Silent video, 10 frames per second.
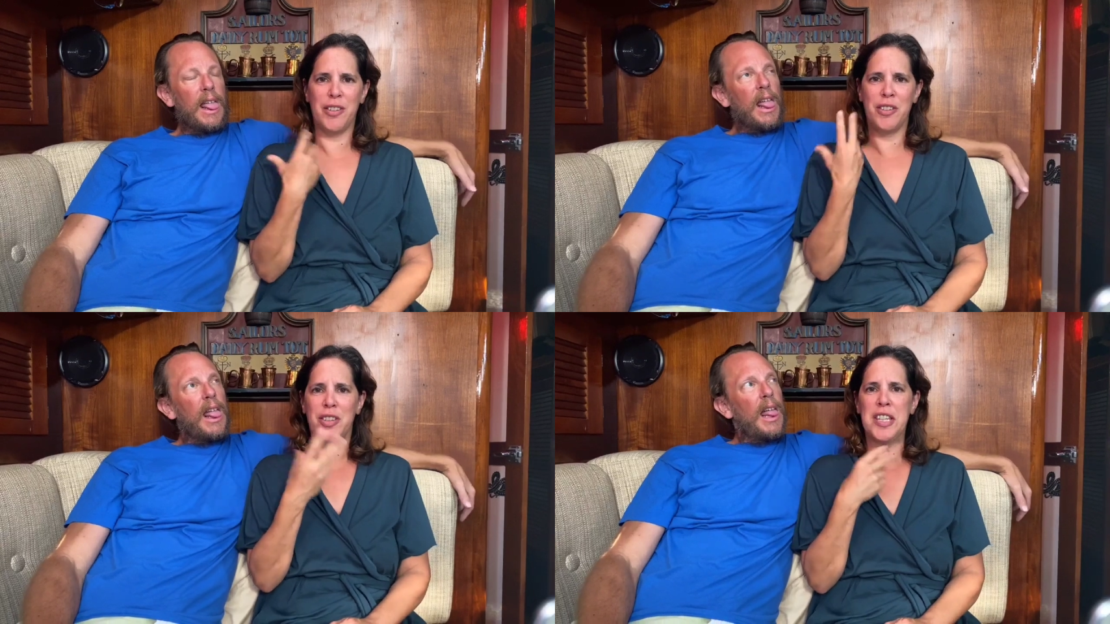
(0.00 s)

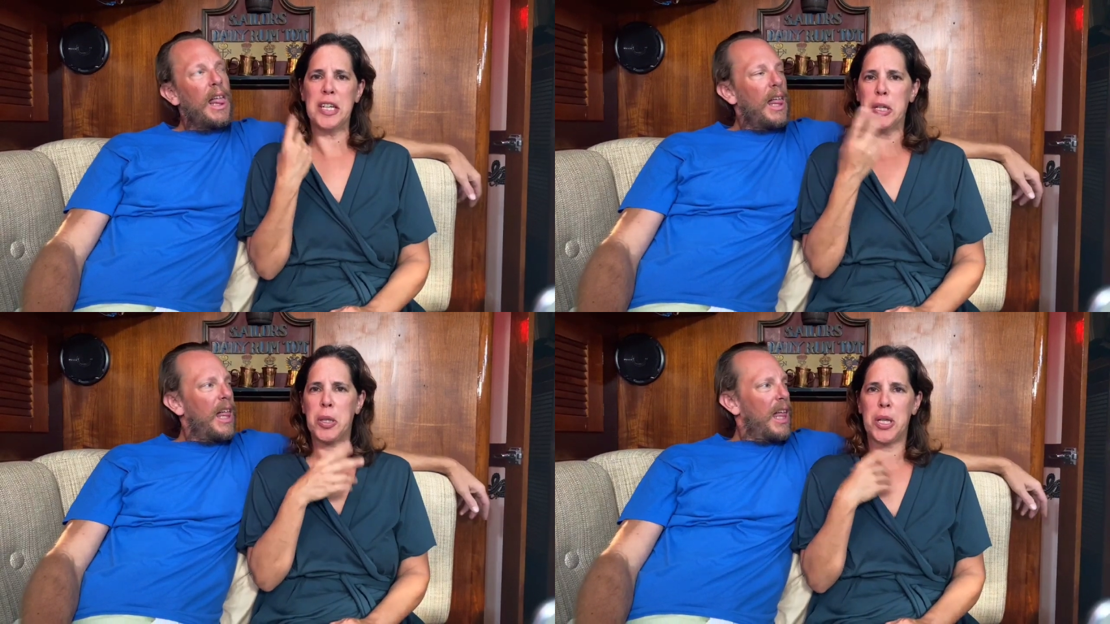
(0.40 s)
Speaker 1: the
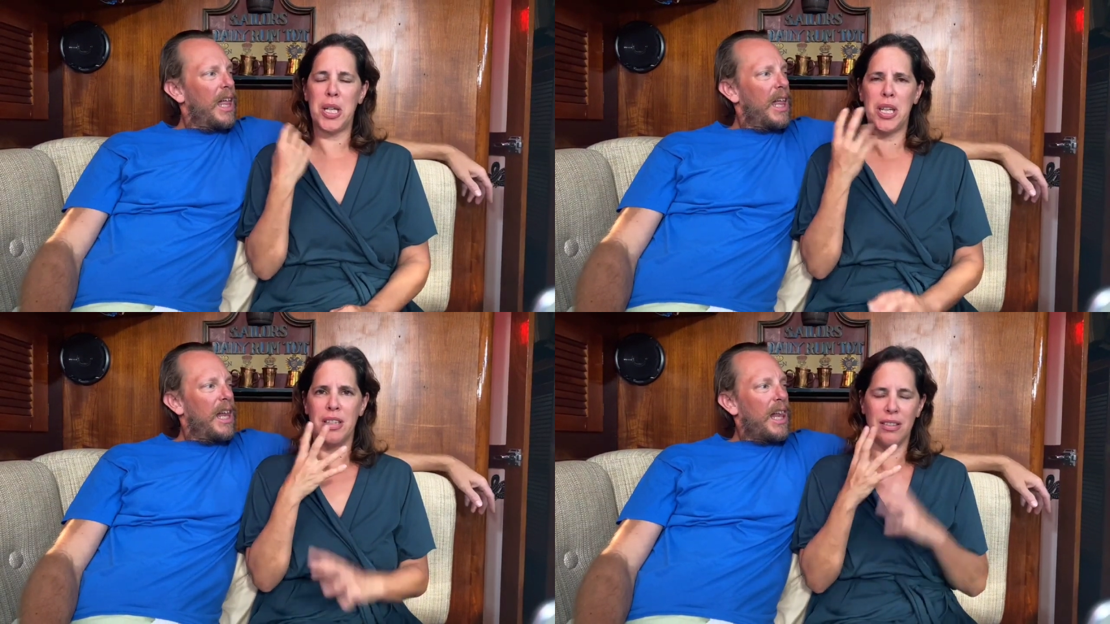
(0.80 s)

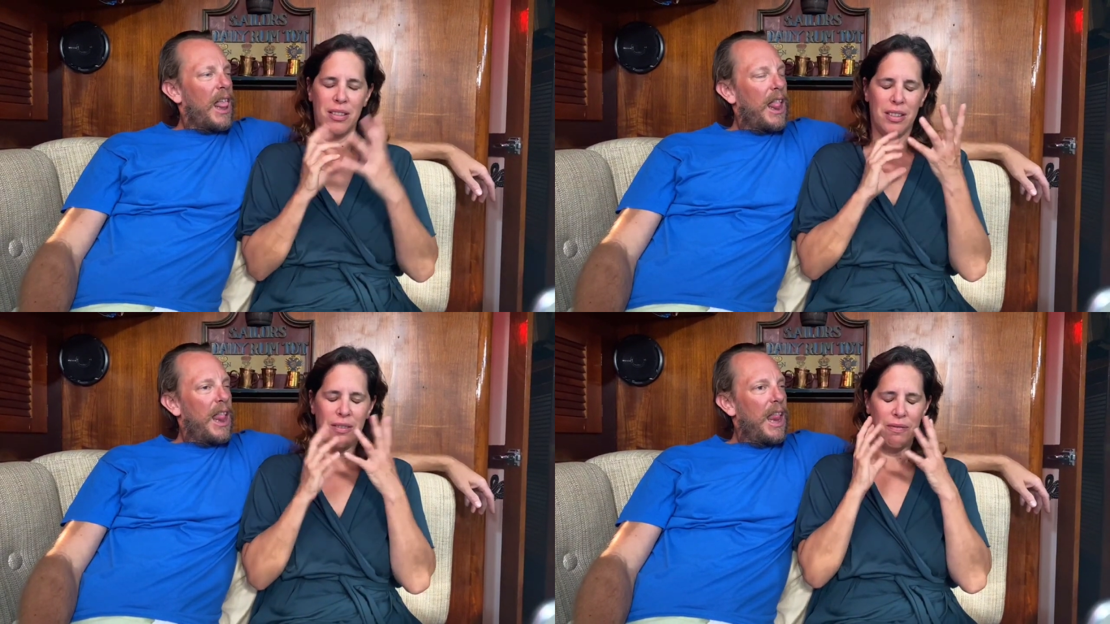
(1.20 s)
tingly
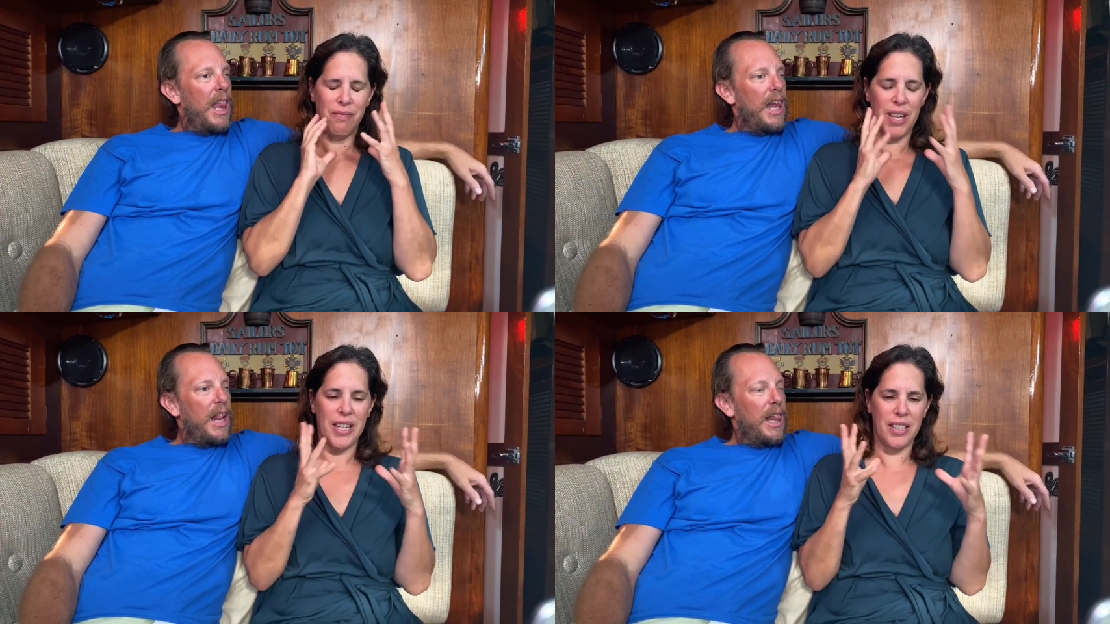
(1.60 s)

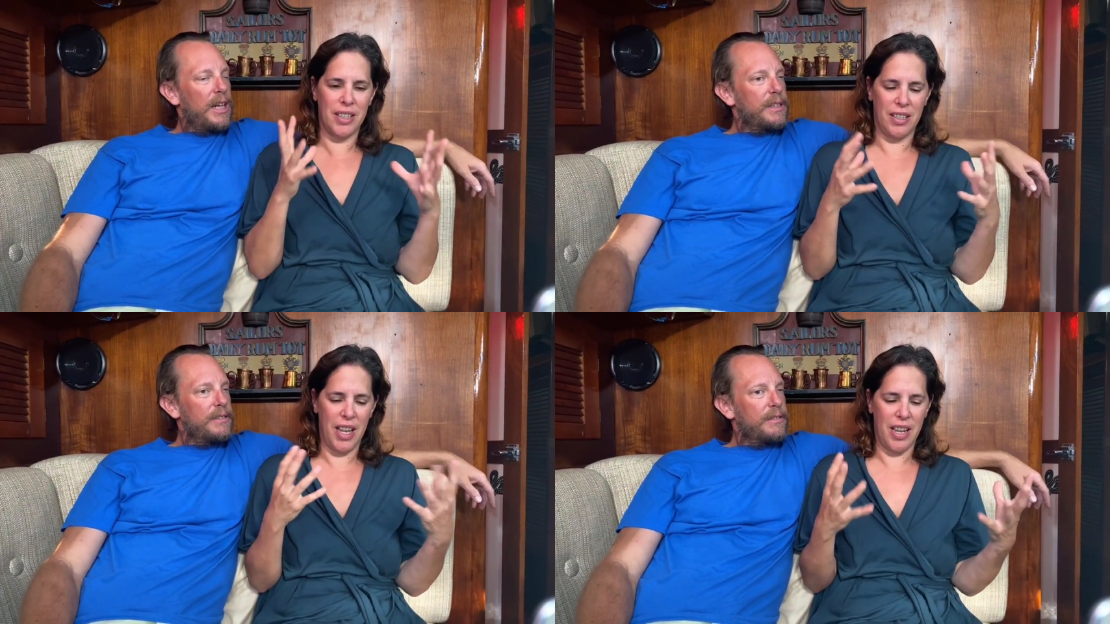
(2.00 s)

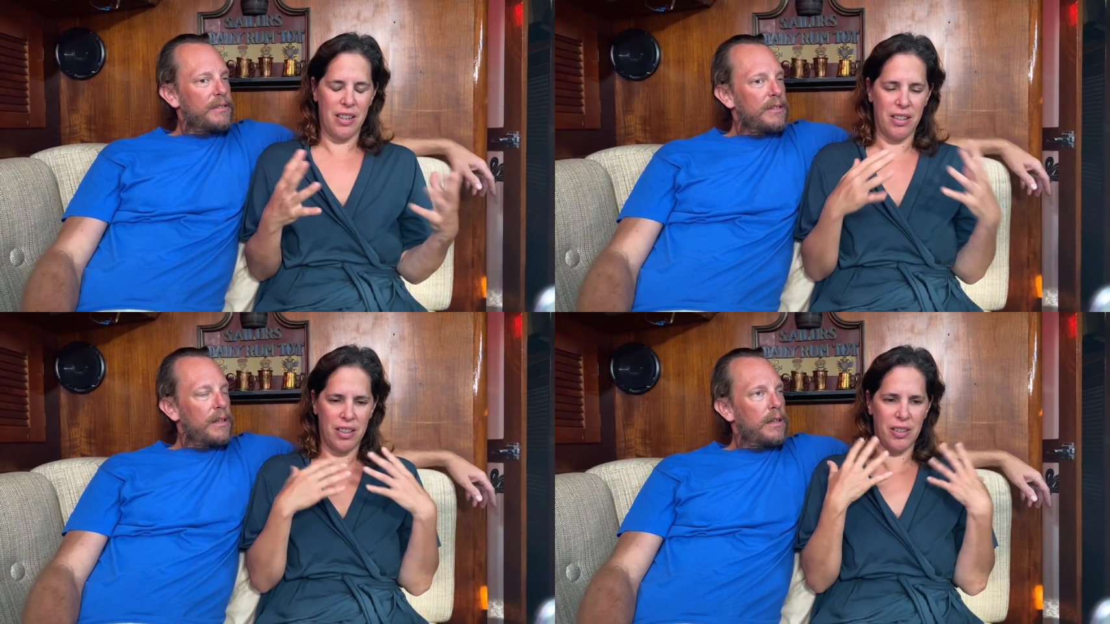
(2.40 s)
face,
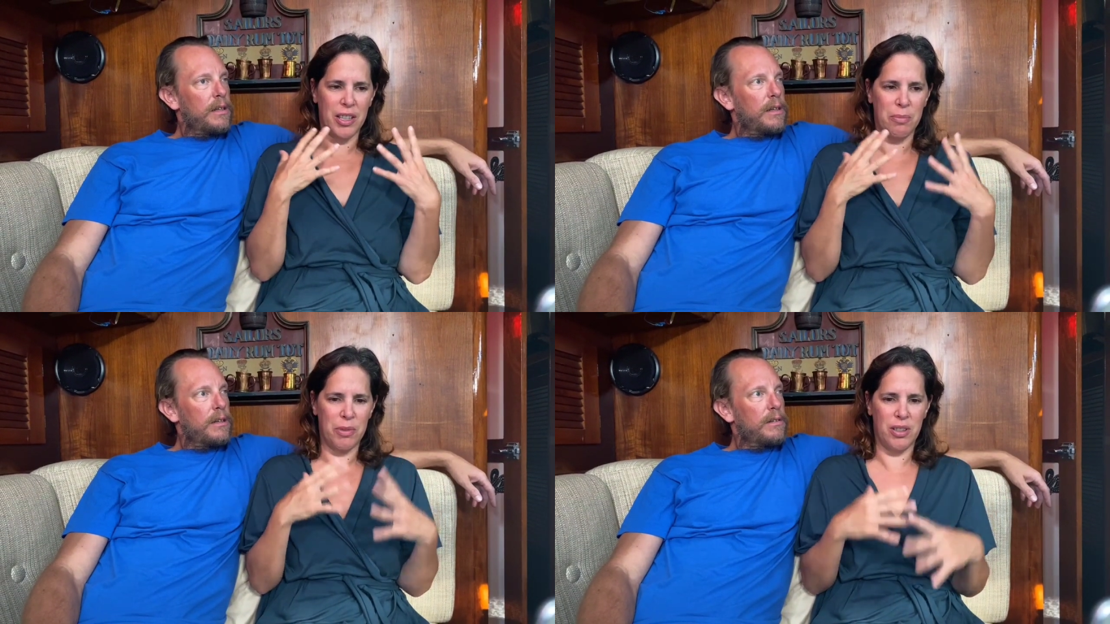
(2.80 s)
hands,
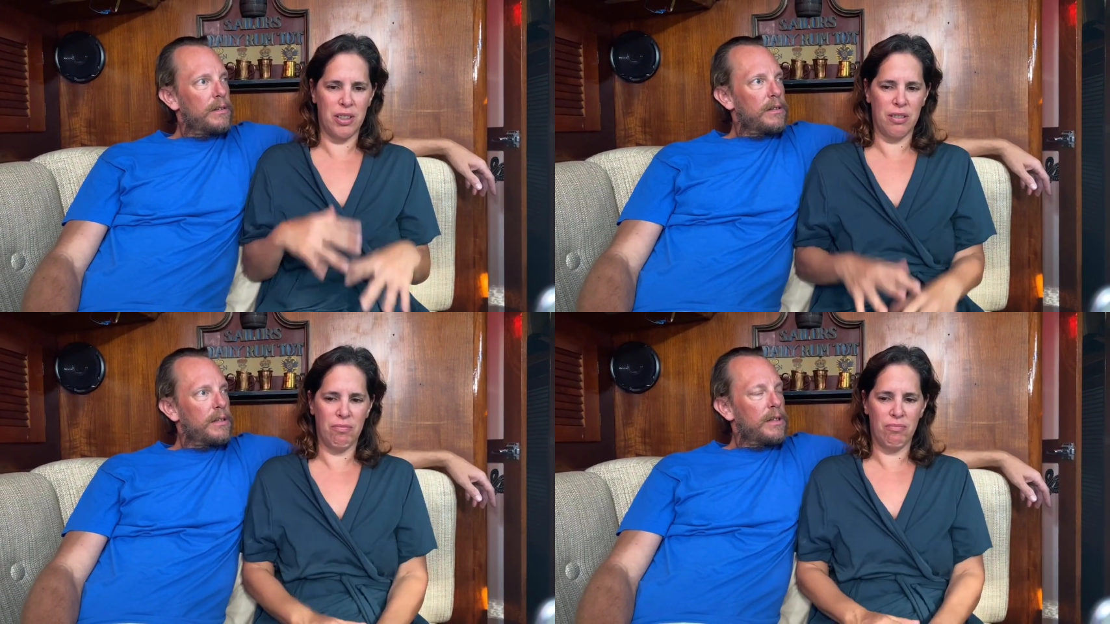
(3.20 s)

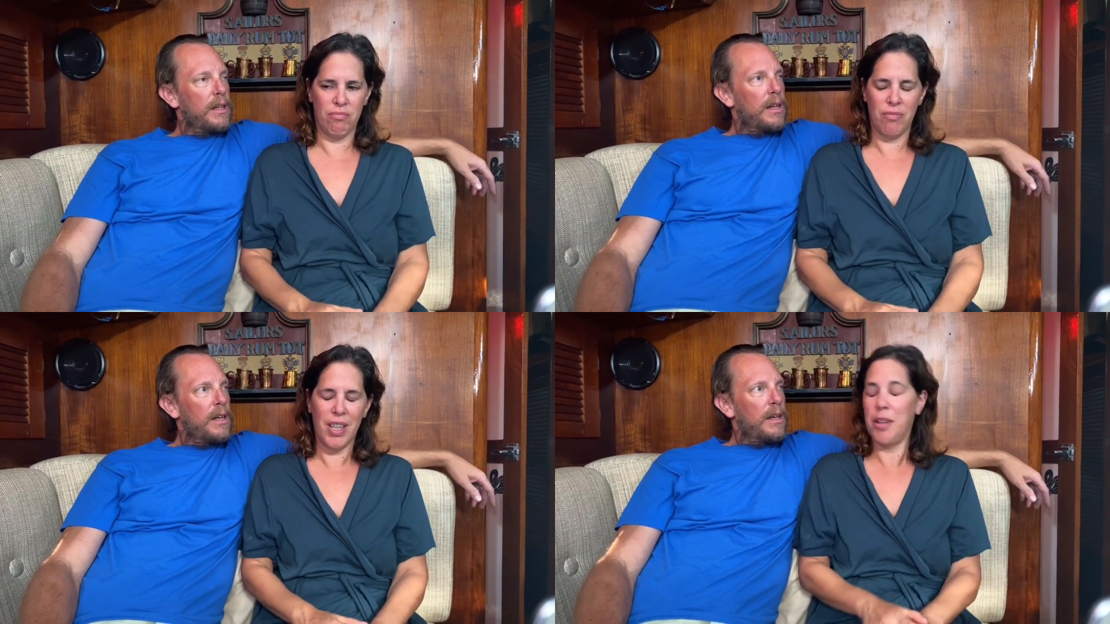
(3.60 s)
lips.
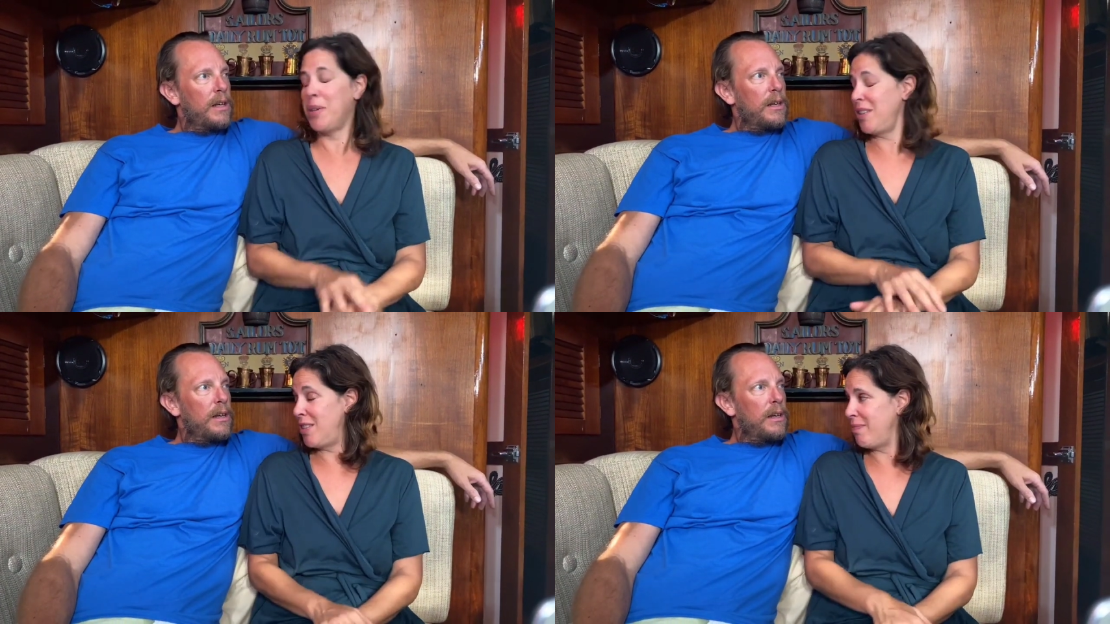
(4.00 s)

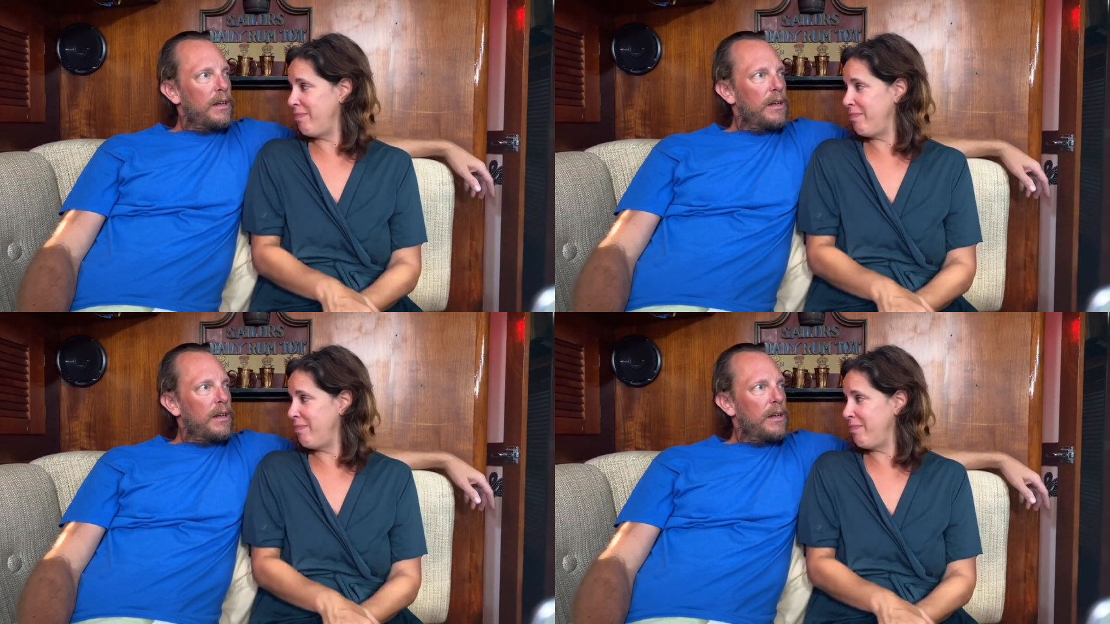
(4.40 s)
Anyways.